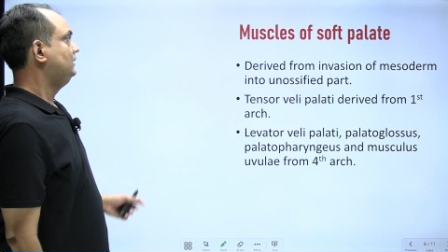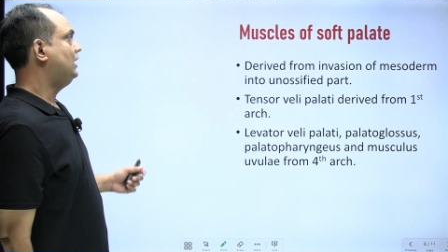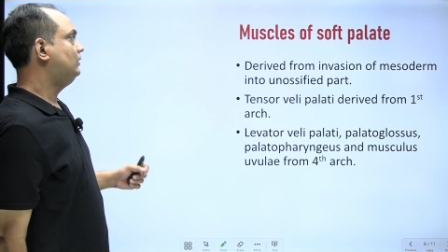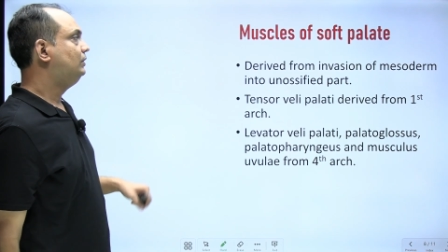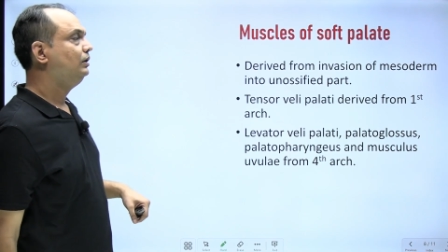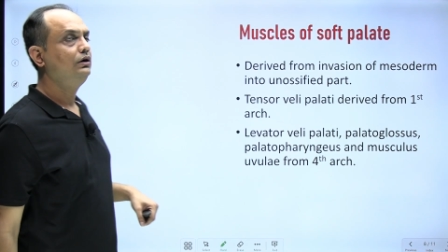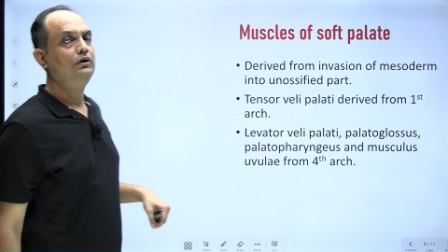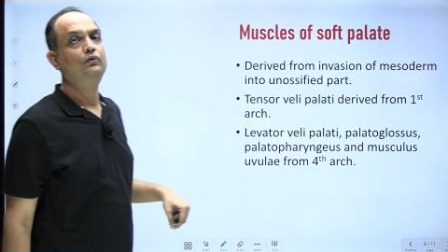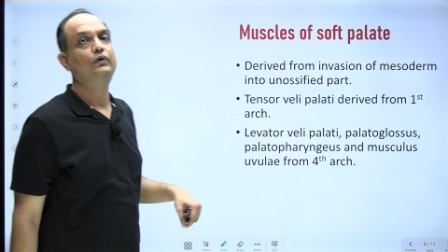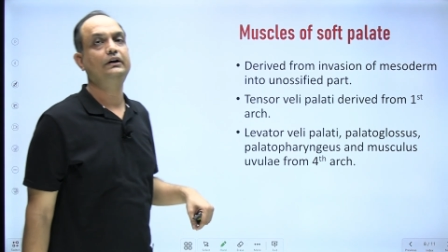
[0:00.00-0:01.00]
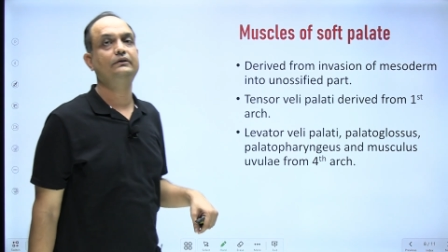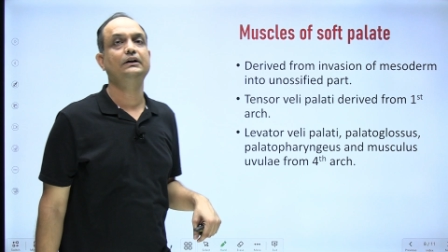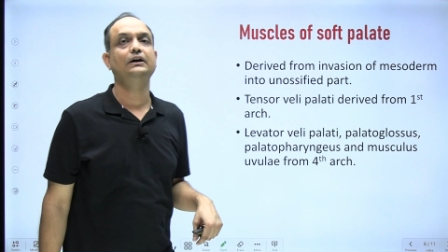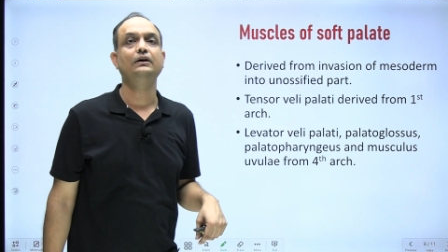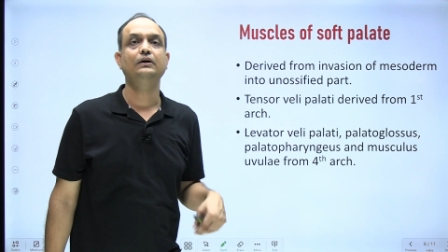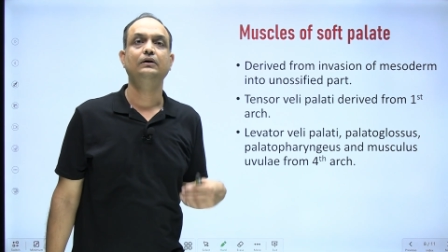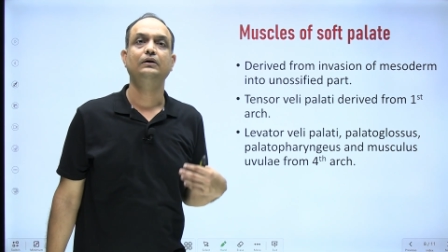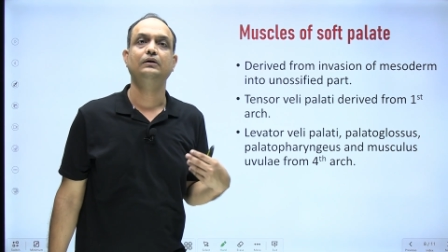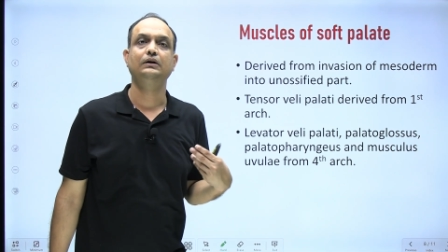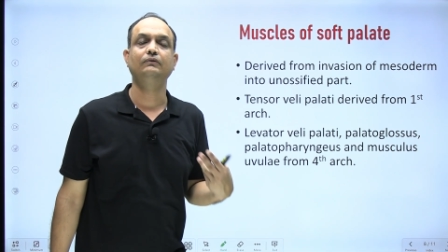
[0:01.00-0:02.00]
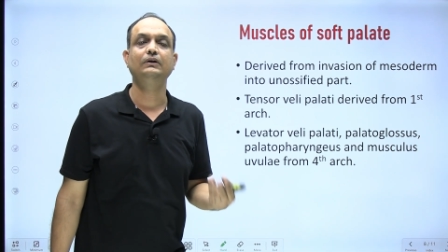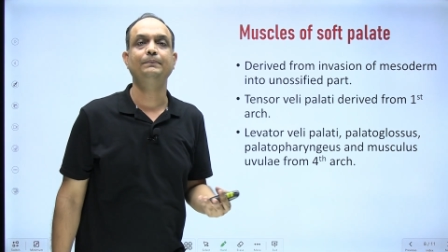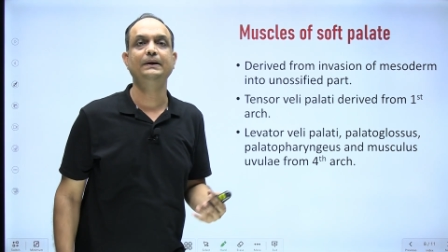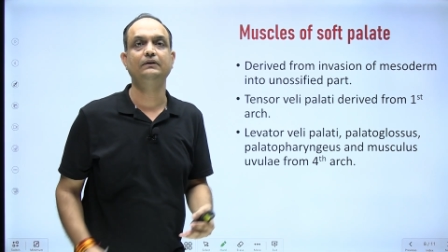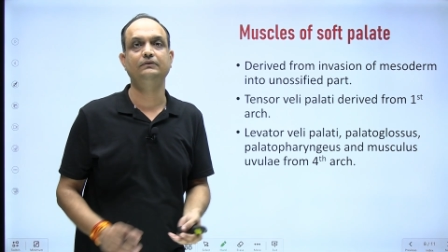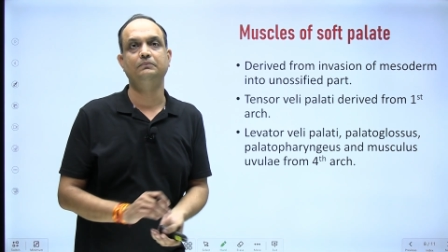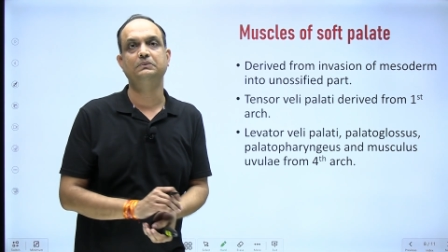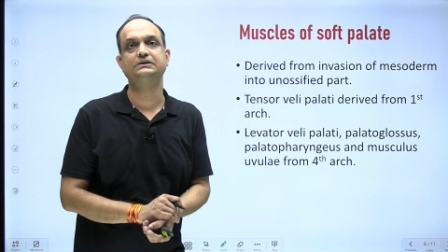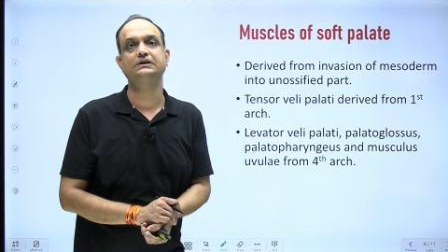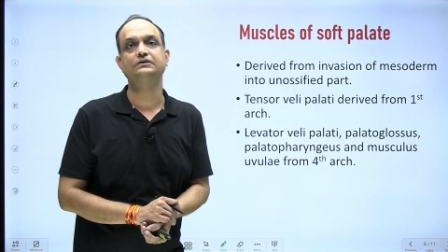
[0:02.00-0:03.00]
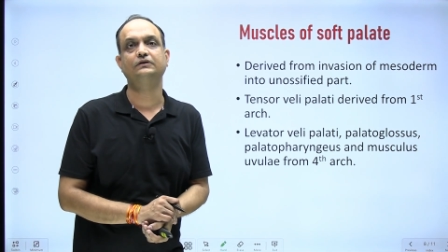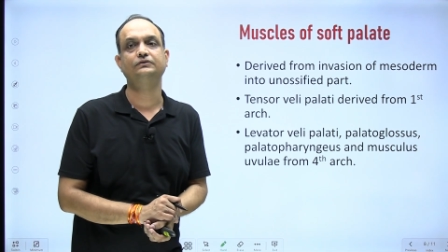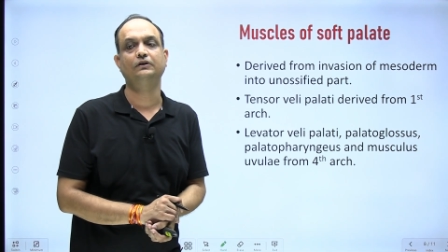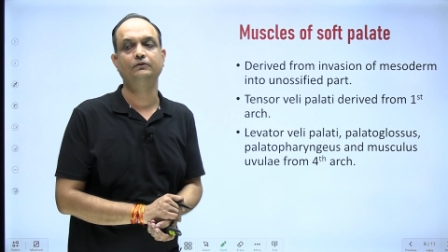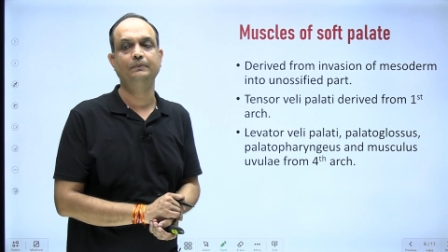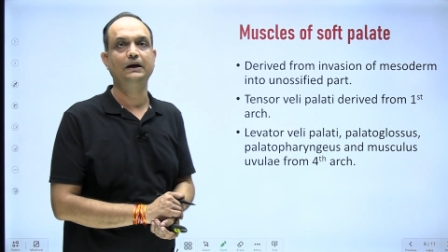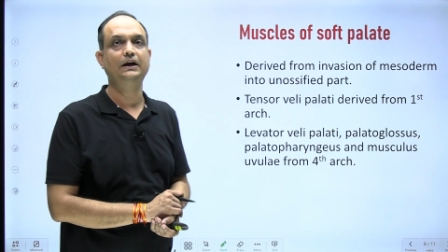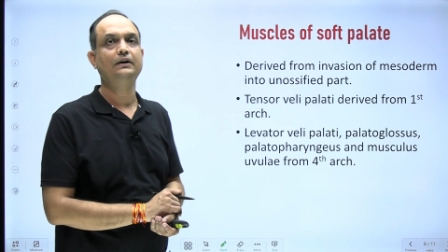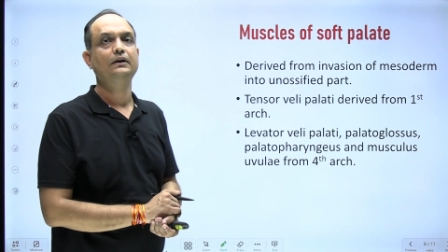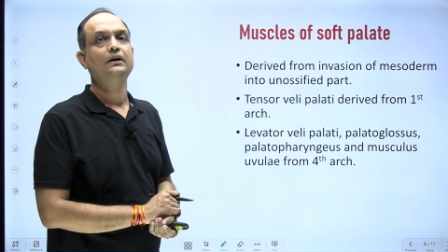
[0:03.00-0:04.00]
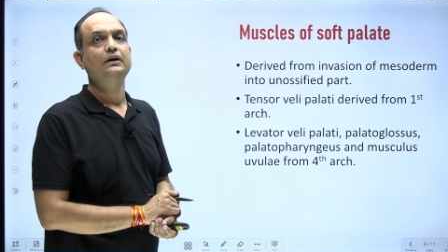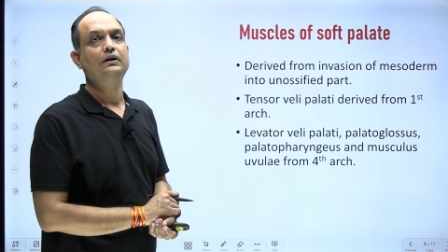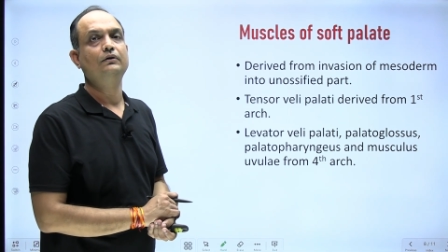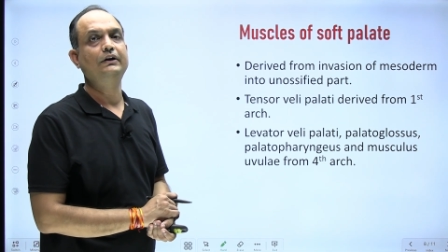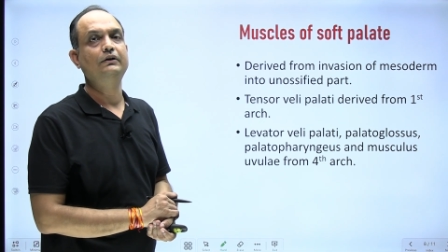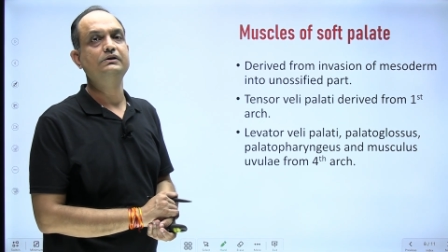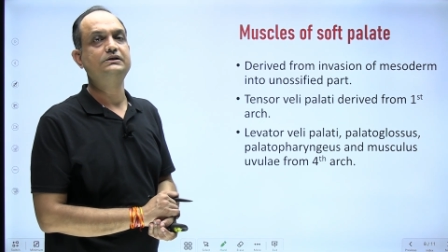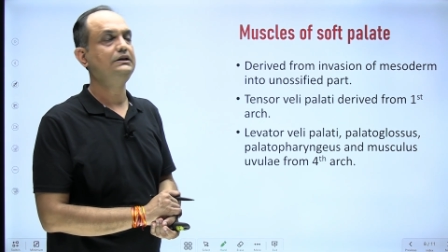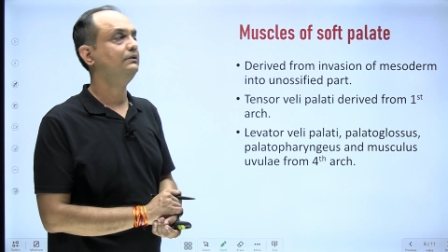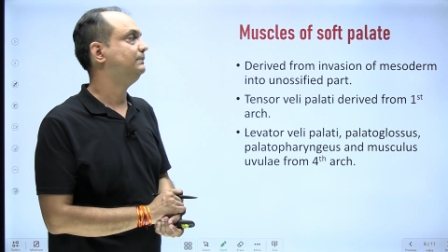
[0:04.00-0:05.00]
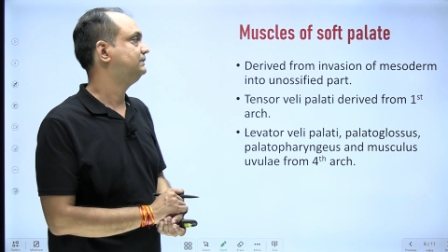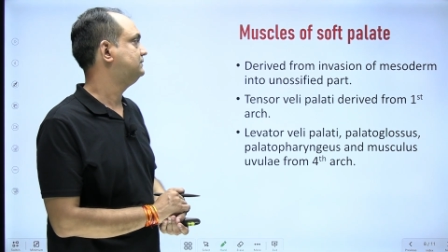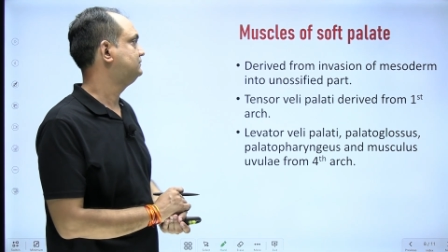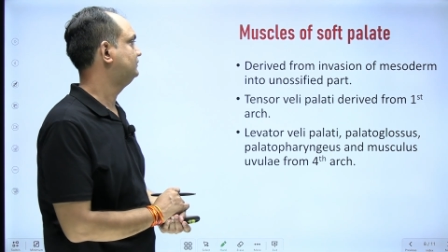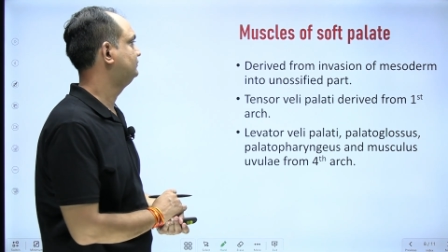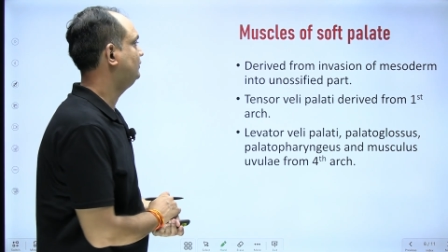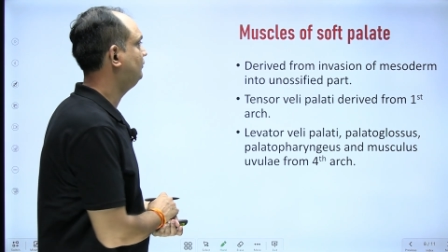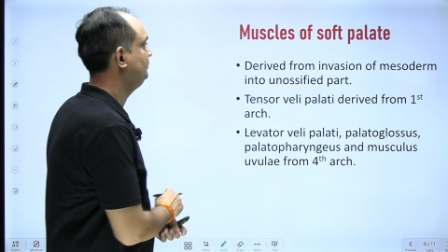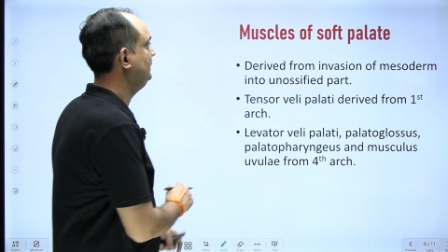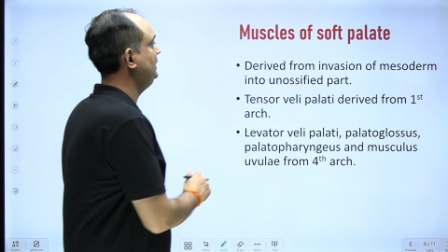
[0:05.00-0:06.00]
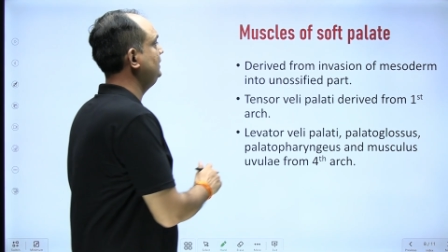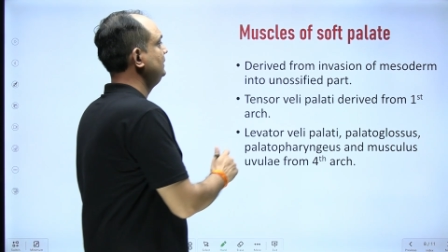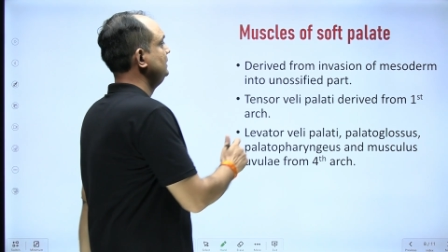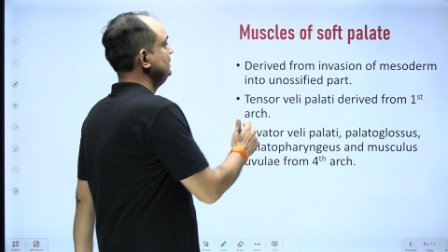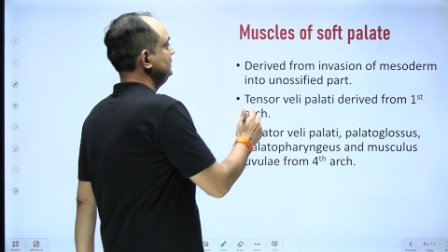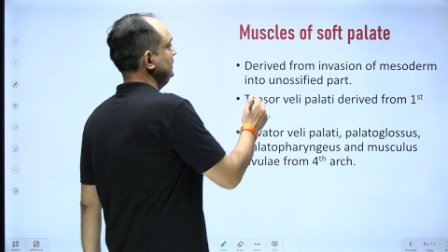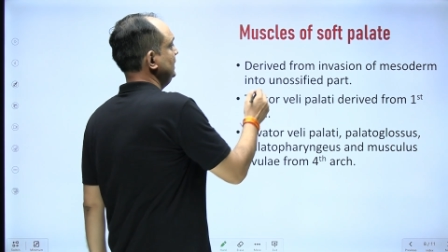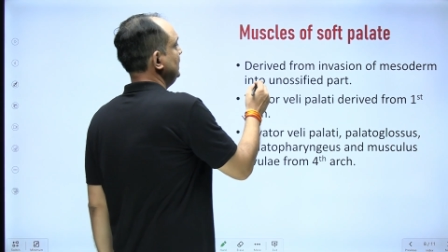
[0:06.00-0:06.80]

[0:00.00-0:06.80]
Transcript: Now what is the development of the muscles of soft palate? Now when you will see the muscles of soft palate, they